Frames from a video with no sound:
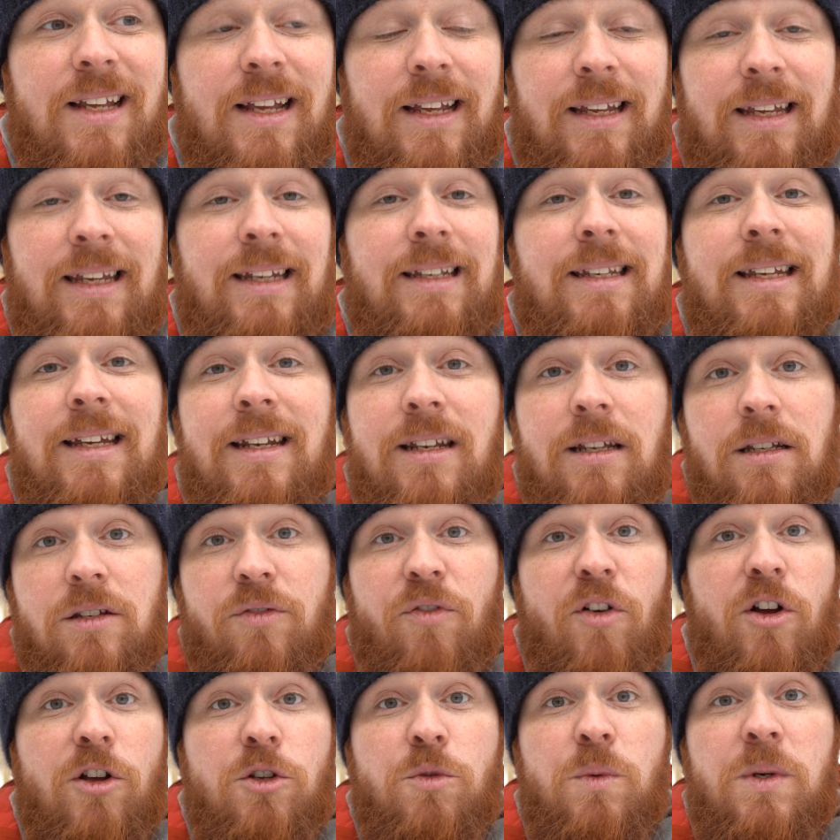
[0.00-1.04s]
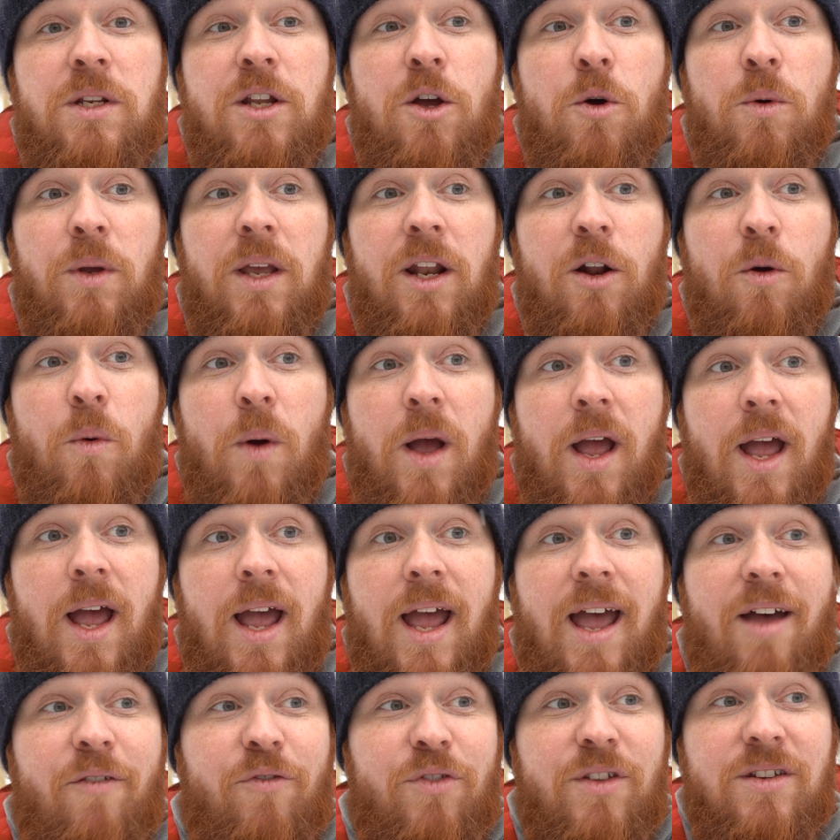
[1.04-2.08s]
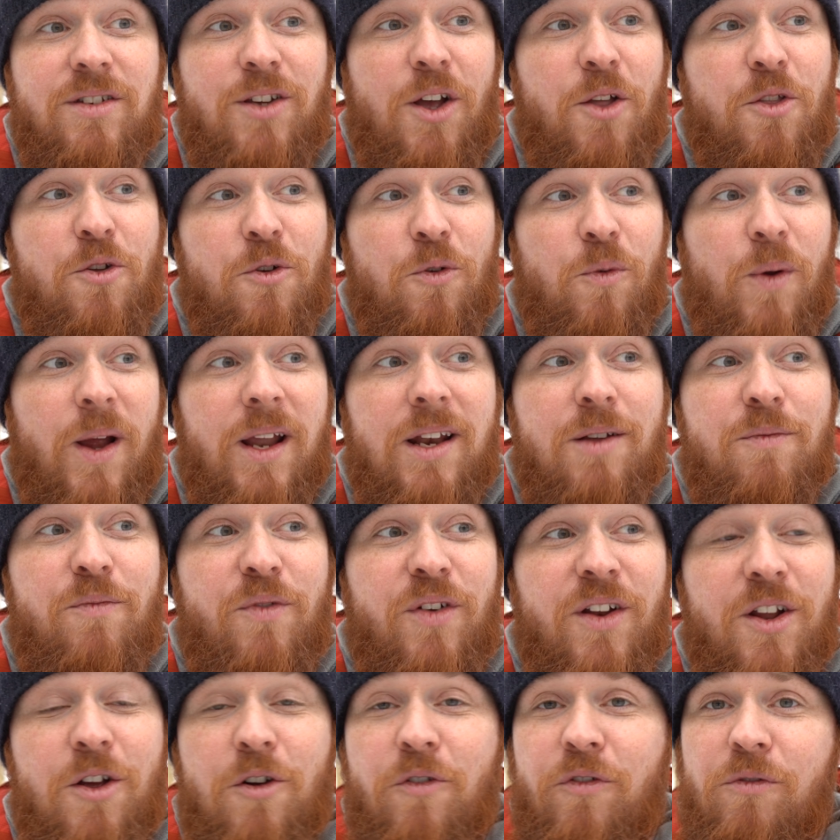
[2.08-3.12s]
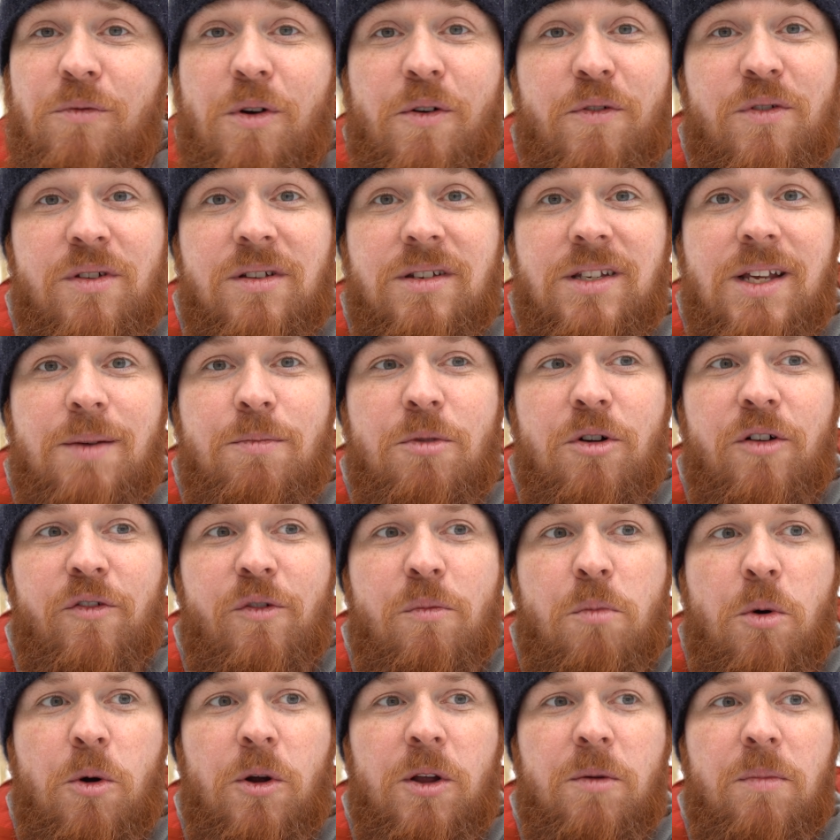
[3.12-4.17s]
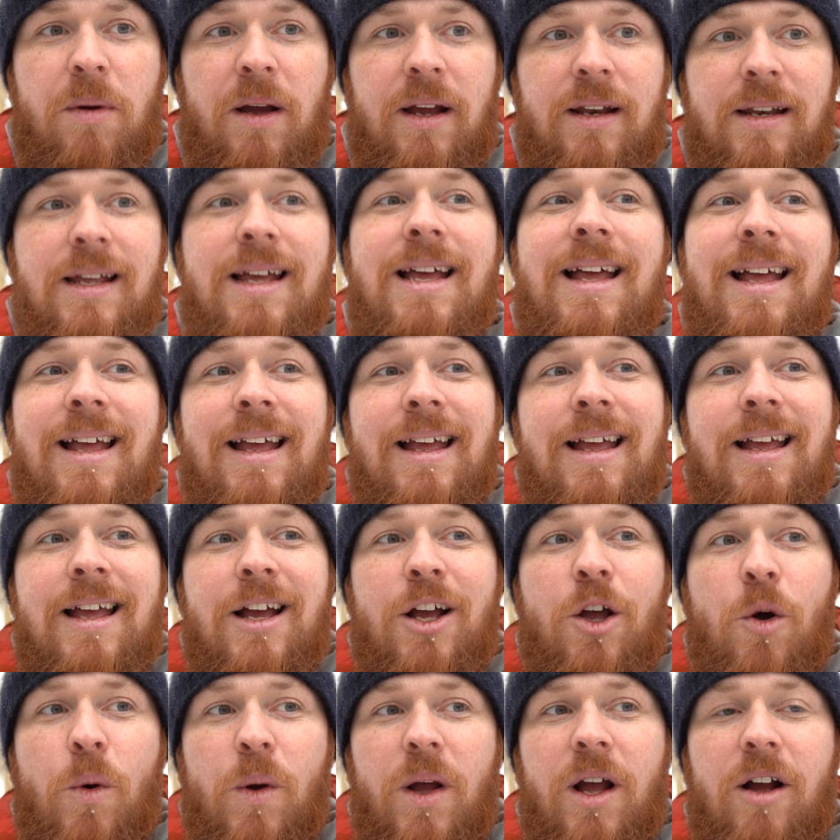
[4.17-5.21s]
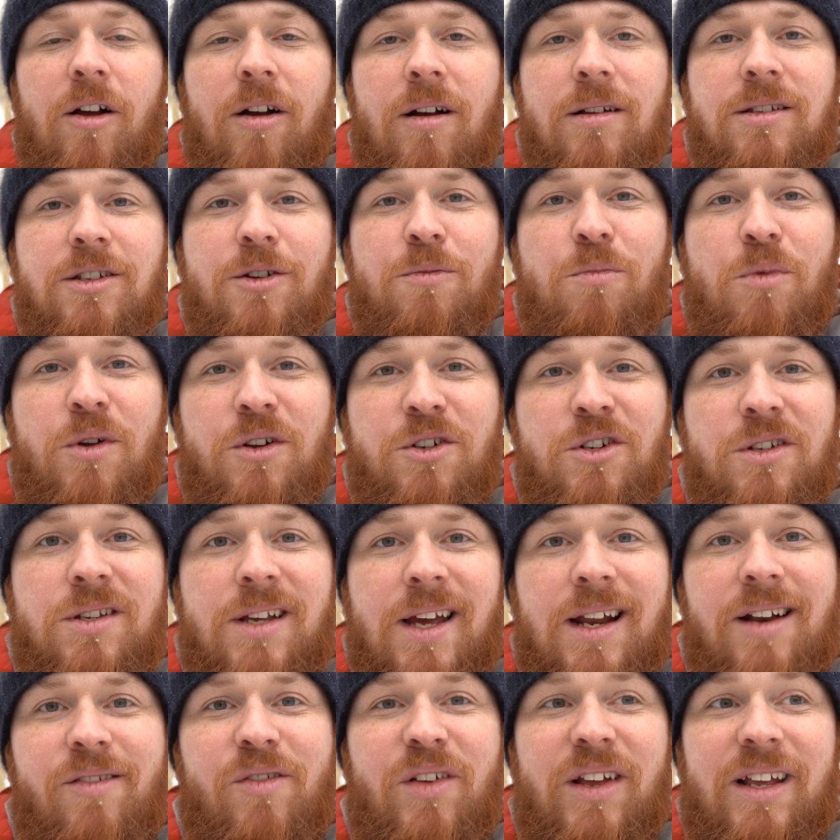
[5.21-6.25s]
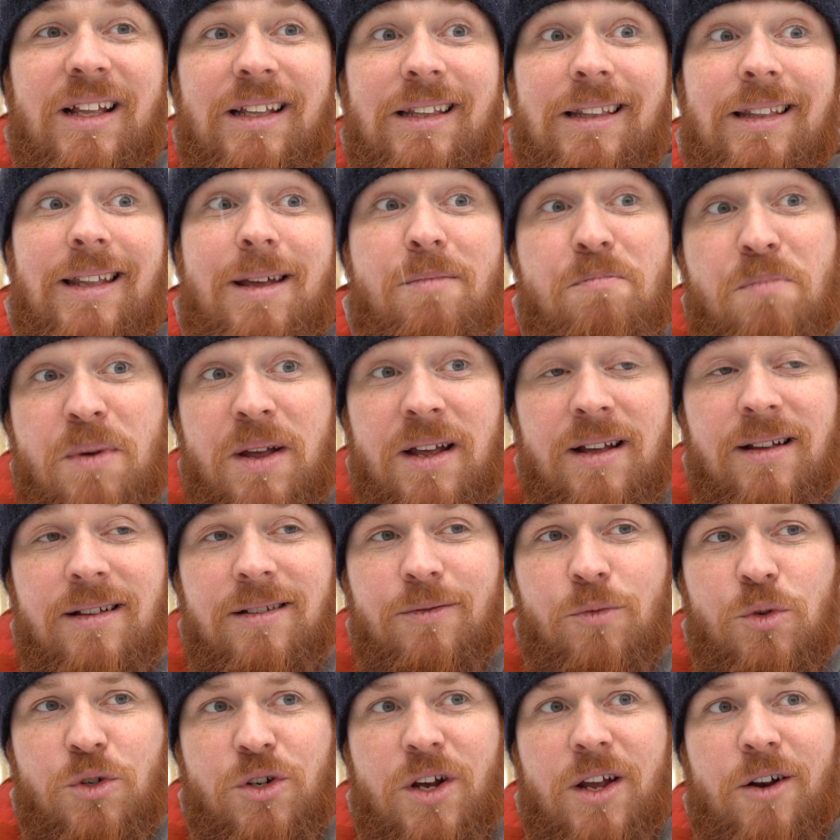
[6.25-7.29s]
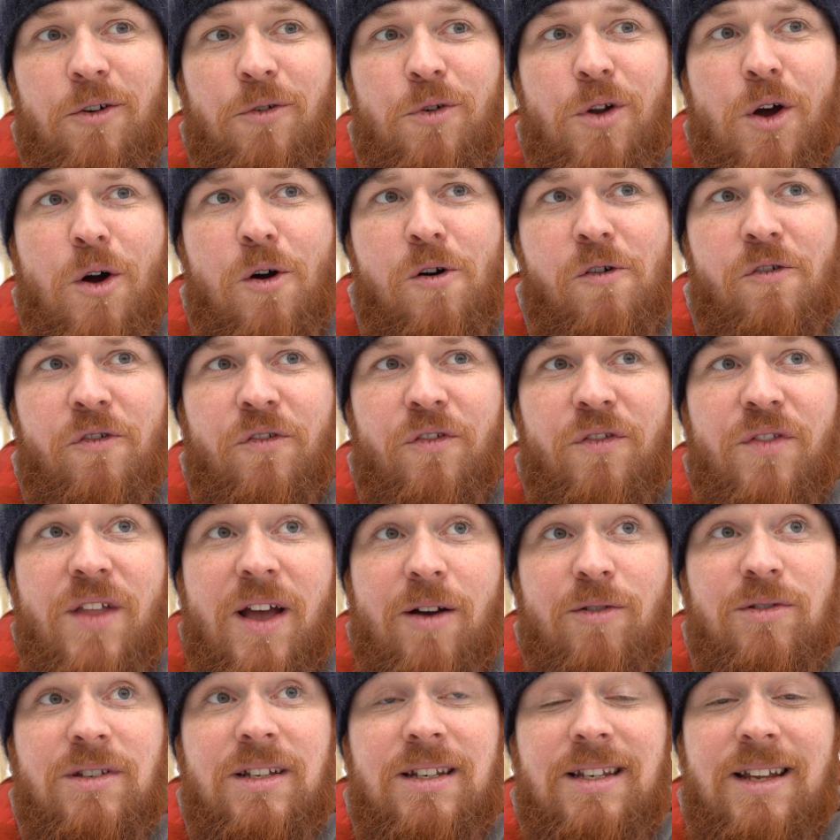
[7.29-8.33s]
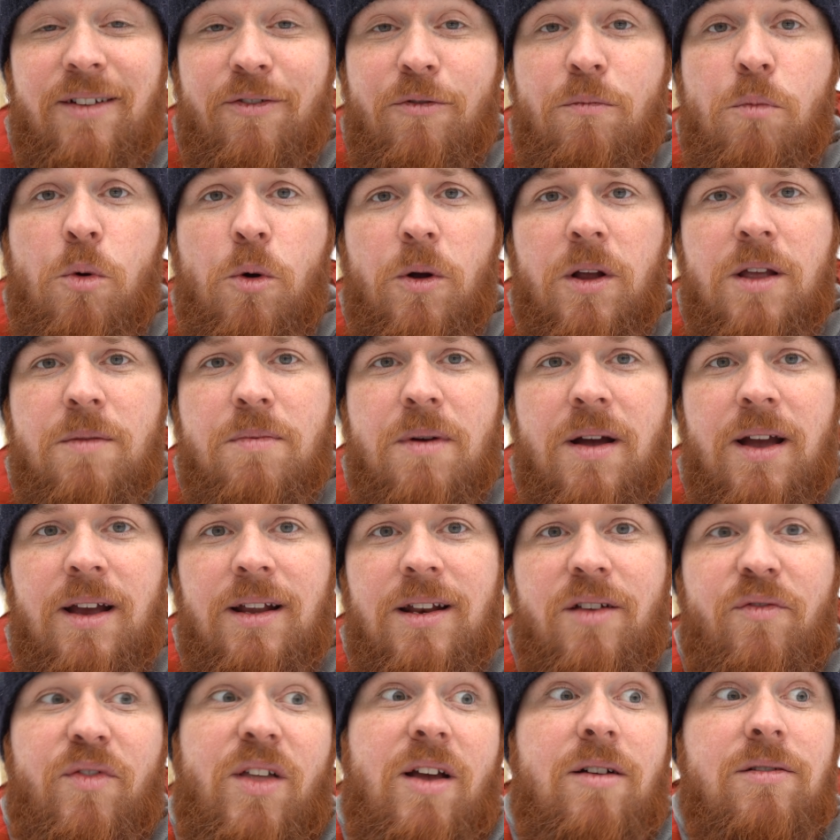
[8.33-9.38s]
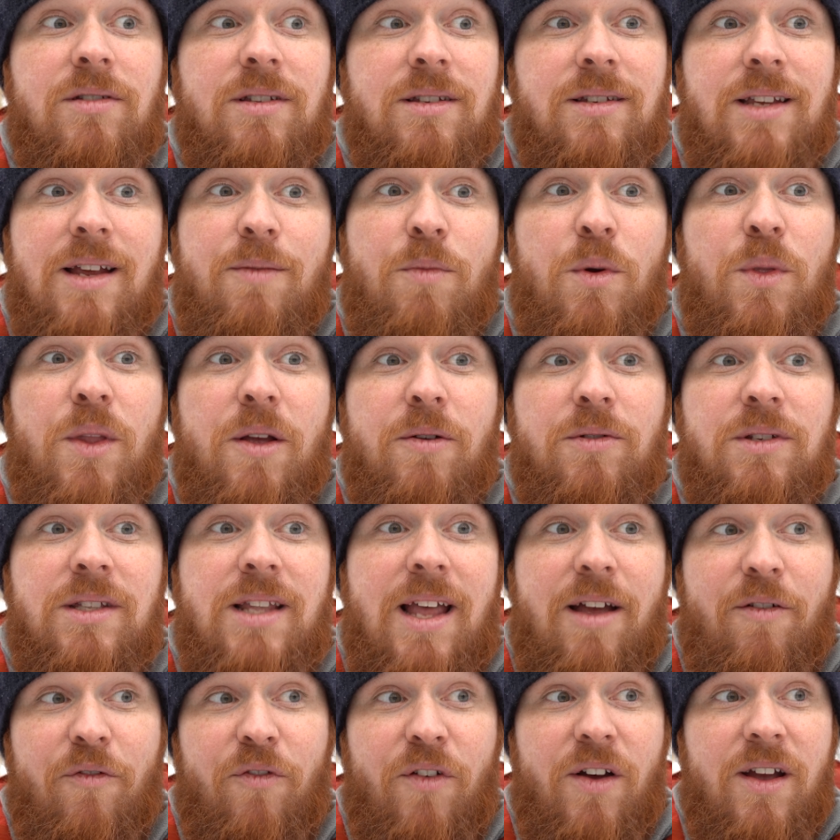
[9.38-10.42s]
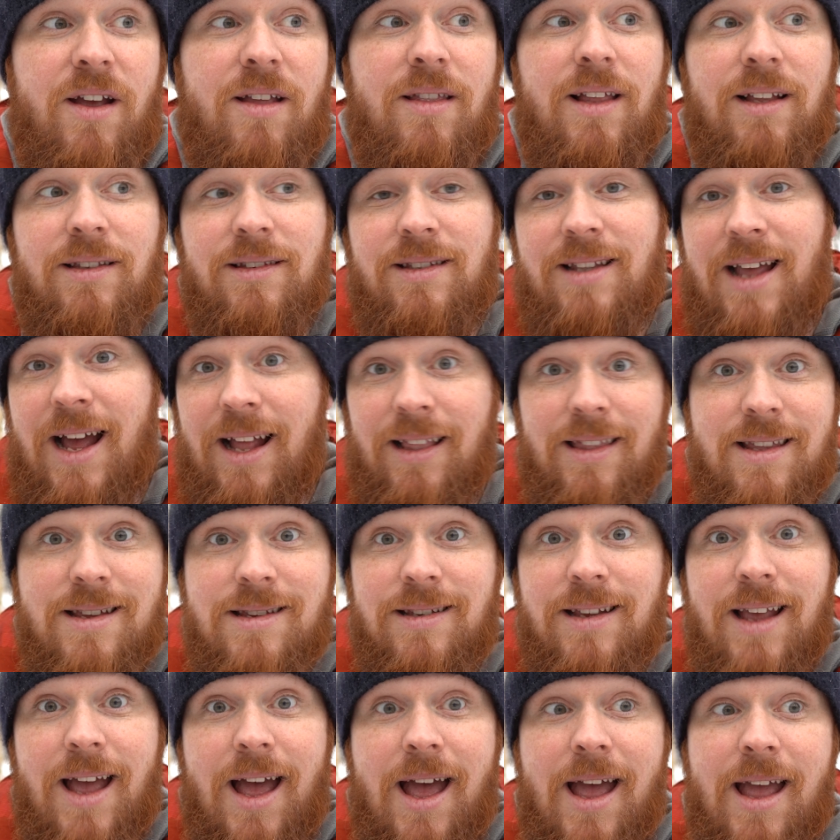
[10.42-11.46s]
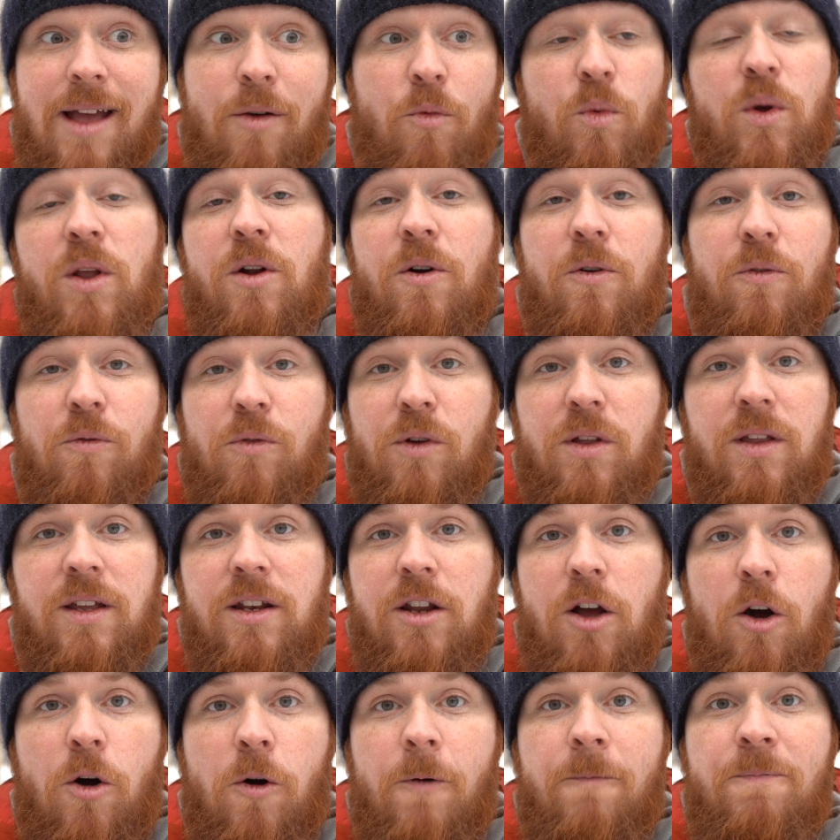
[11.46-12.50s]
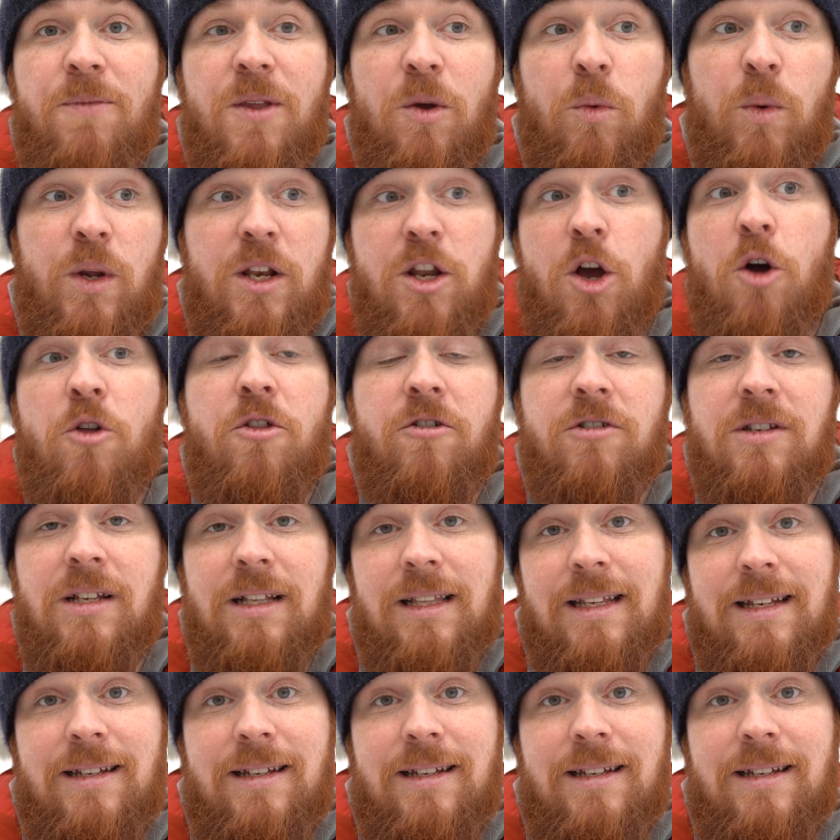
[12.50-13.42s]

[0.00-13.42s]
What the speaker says: he did, as far as we know, get away. I have this other random video from over the summer of a porcupine going across our bridges, kind of like limping, which I don't know if that was a different porcupine, if that was the same one that was in that fight. That's not this guy. We don't really know. We know there was